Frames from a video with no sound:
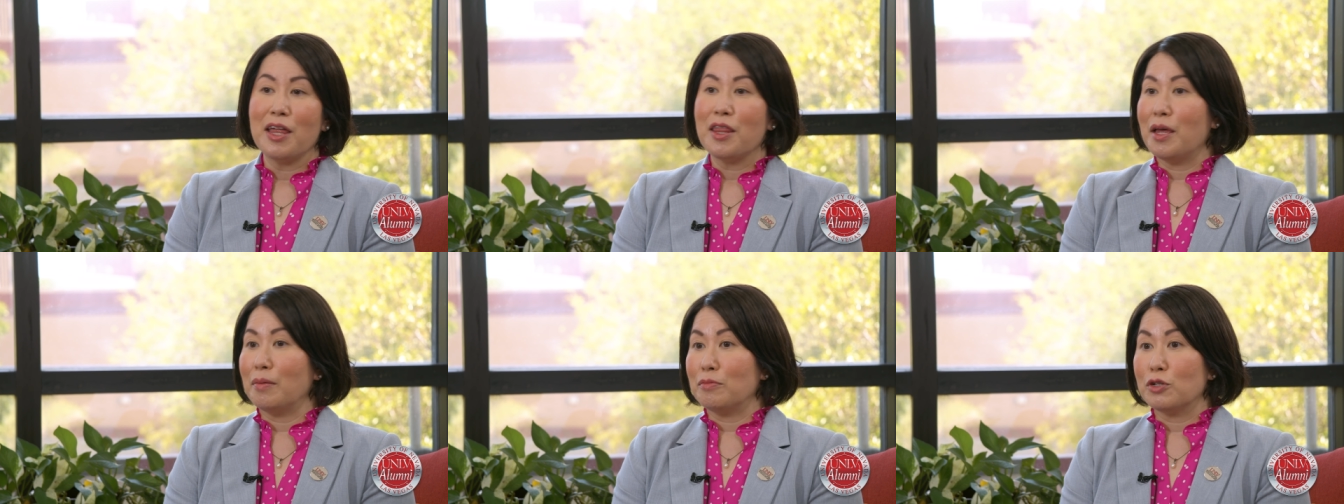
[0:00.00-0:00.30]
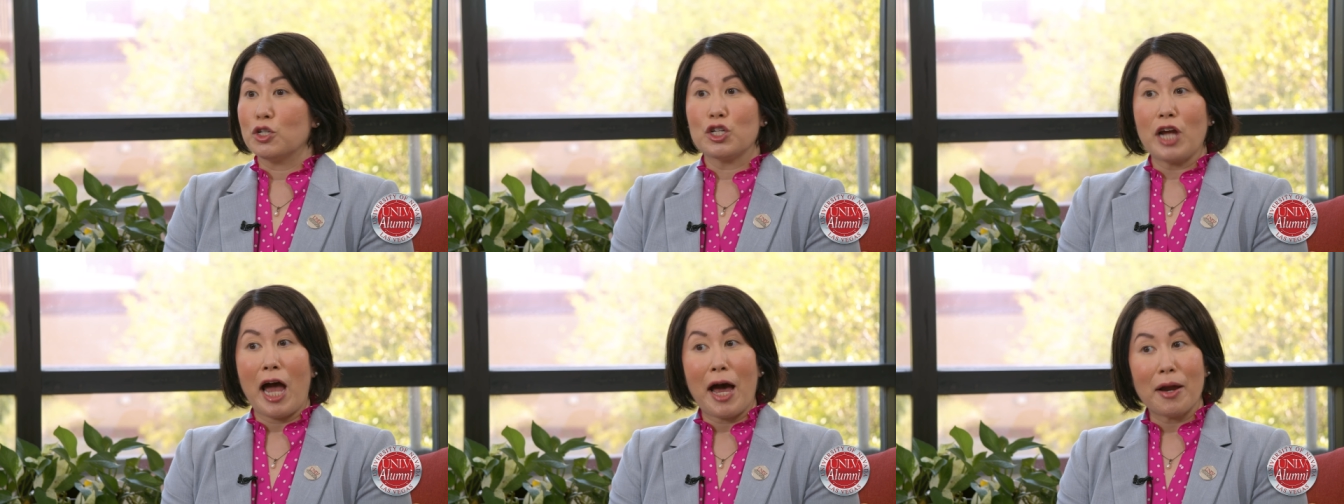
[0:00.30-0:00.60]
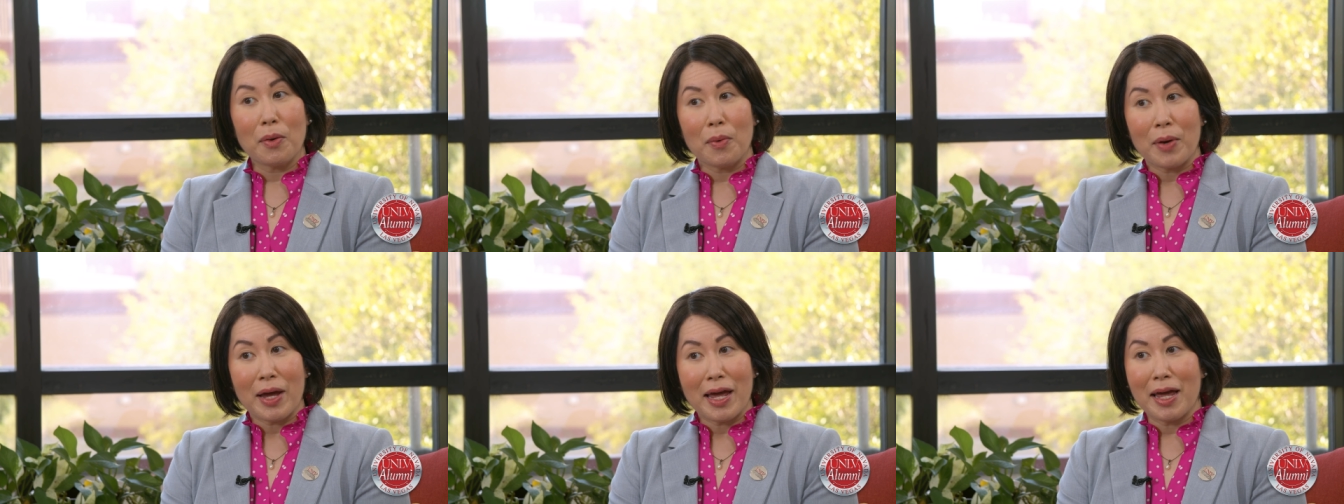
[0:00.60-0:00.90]
them
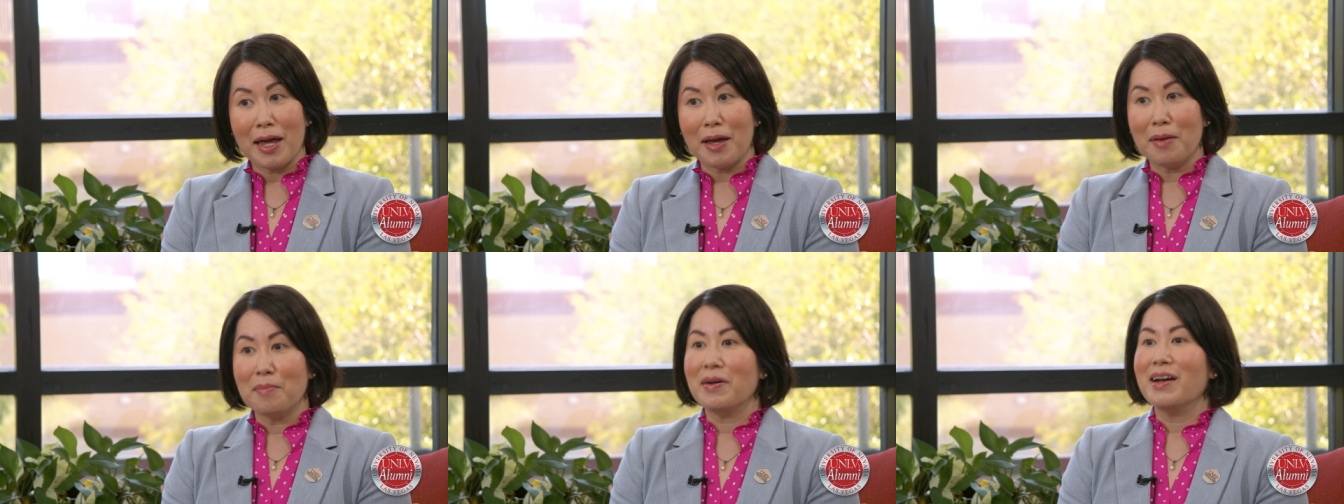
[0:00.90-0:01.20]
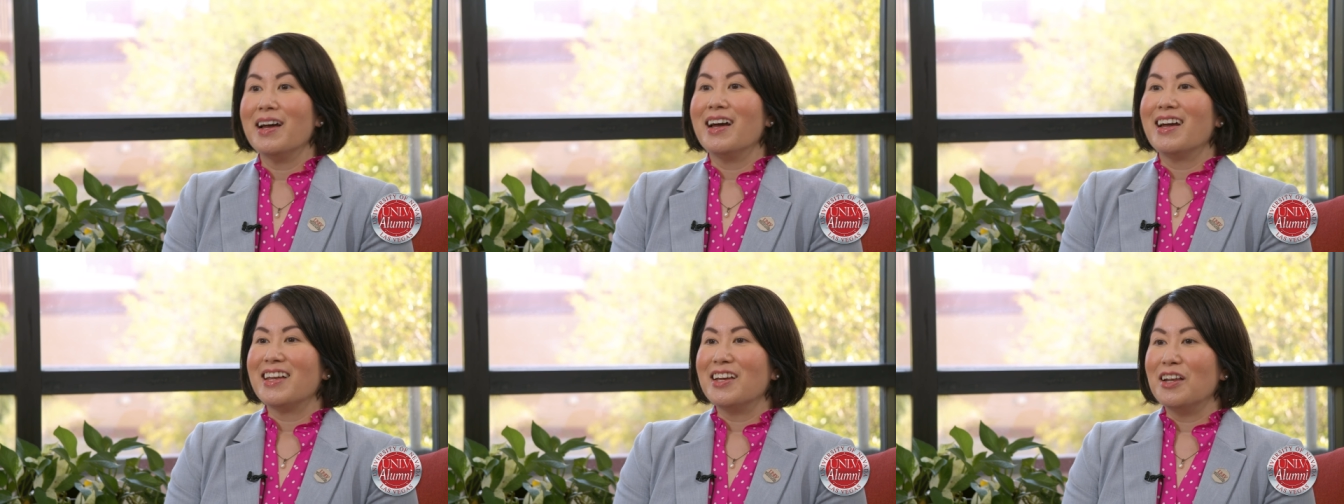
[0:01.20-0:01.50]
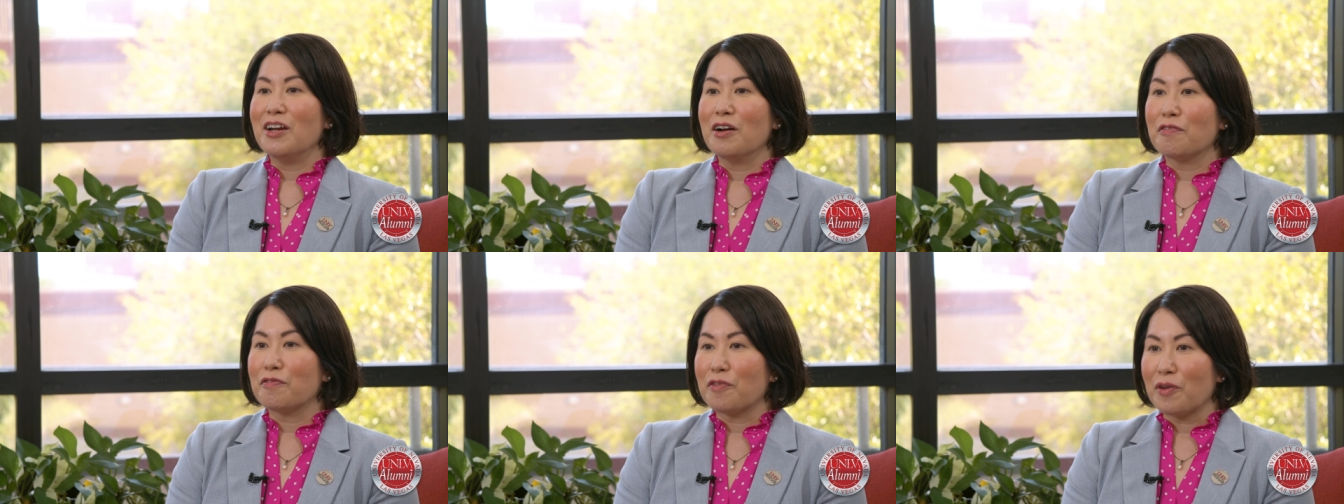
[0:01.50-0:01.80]
shadow him, you
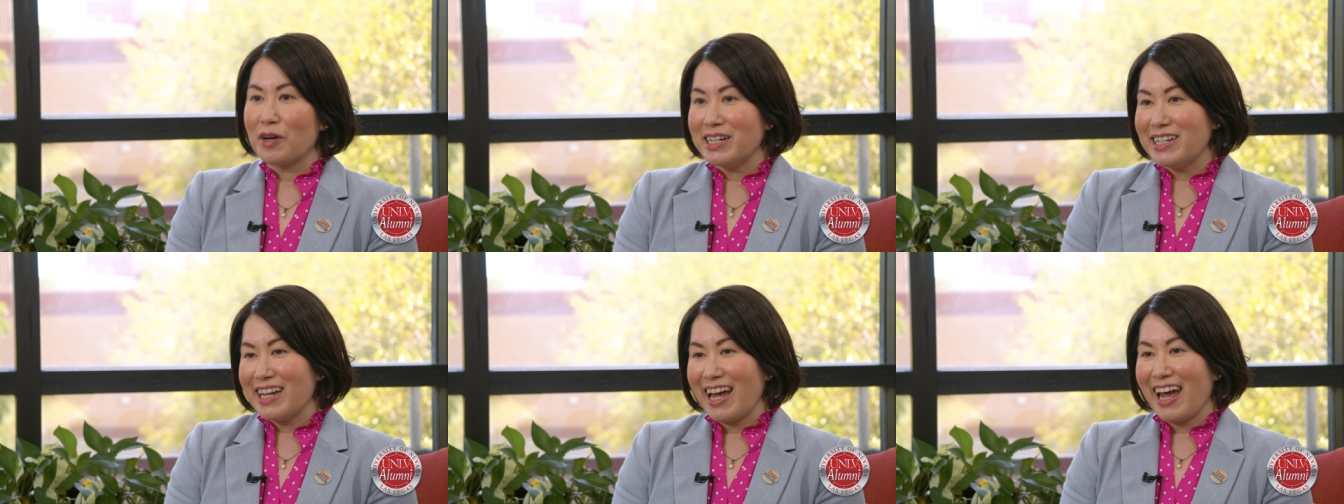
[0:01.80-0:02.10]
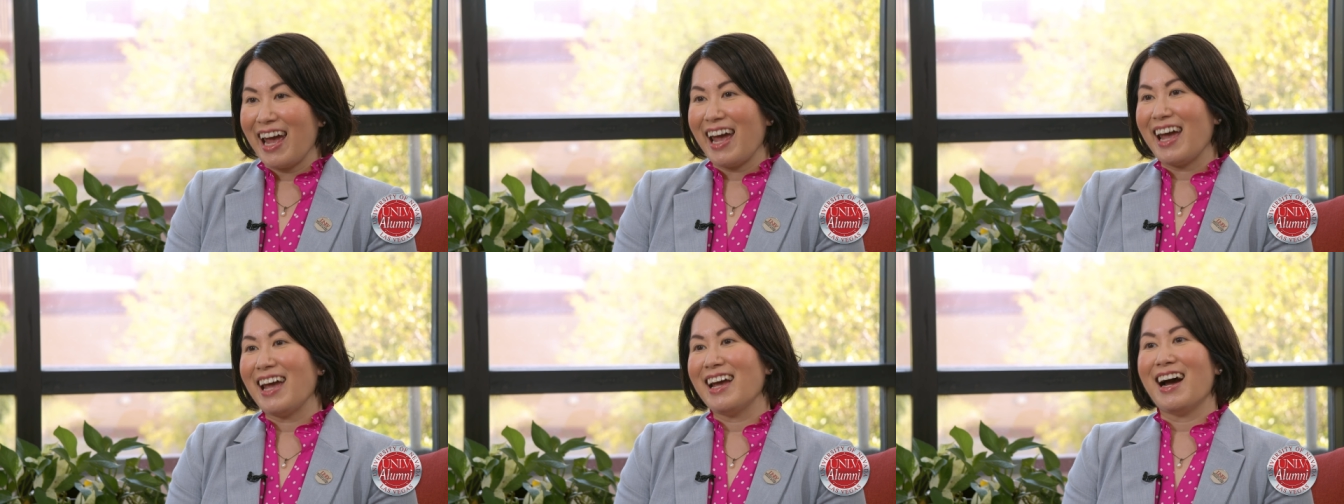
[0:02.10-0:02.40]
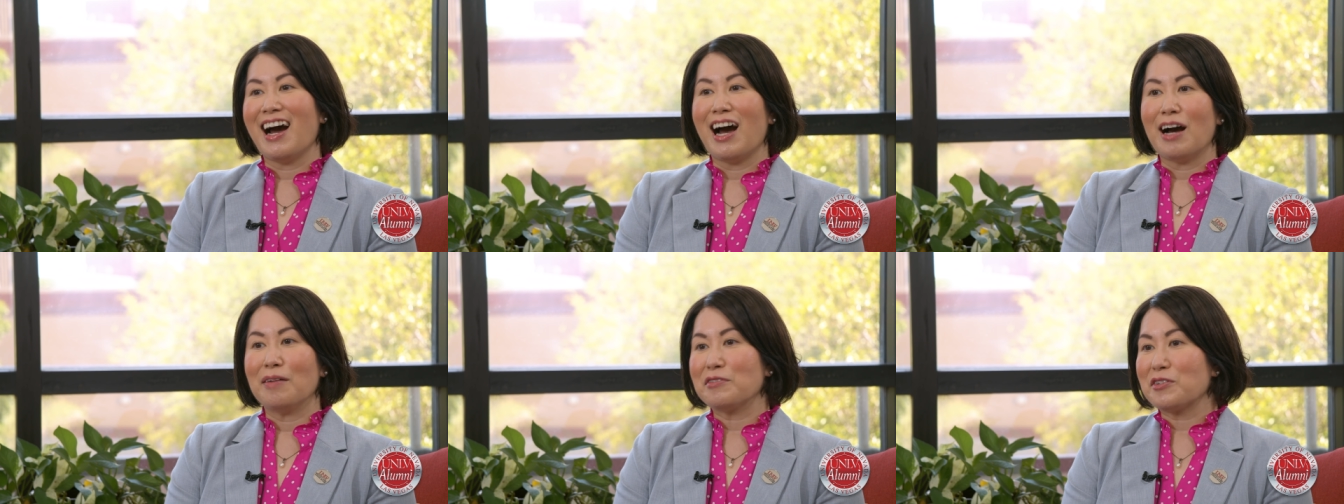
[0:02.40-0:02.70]
know, for a day
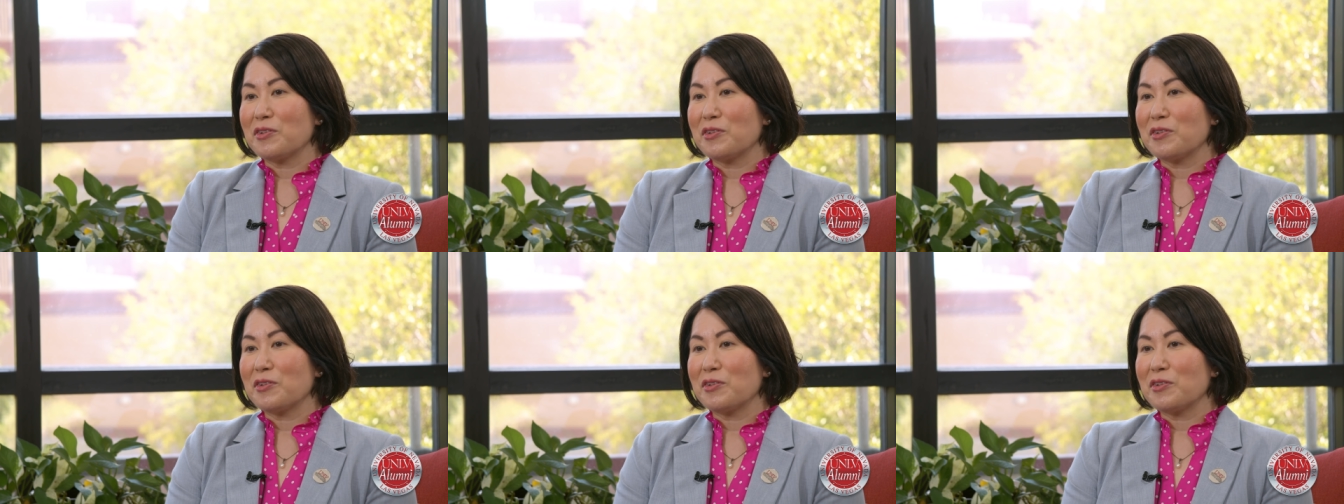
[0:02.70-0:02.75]
um,